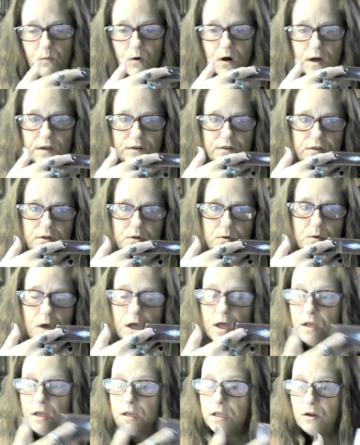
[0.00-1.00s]
We want
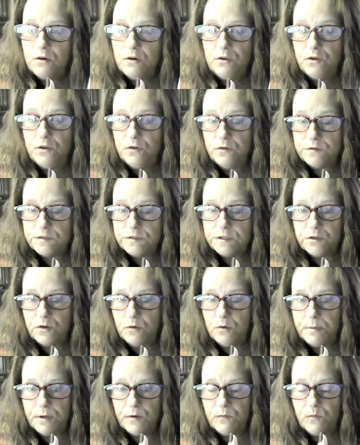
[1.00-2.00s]
to, you know, use a
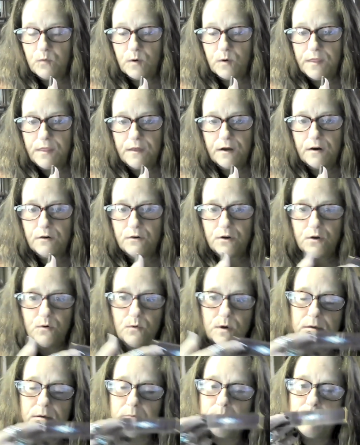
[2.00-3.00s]
little bit of what they're
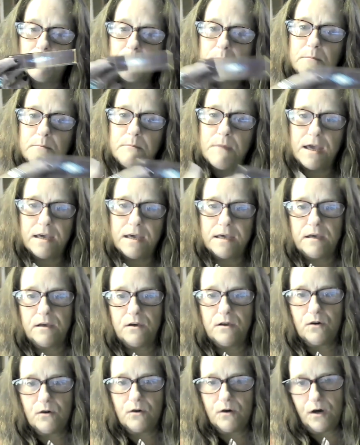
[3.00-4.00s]
doing, but make
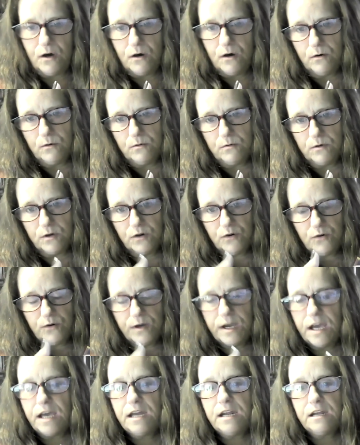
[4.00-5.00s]
it your own,
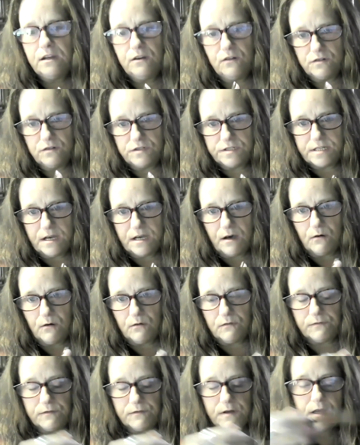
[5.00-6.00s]
create it
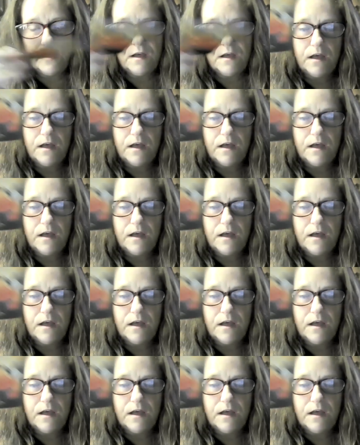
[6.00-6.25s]
yourself.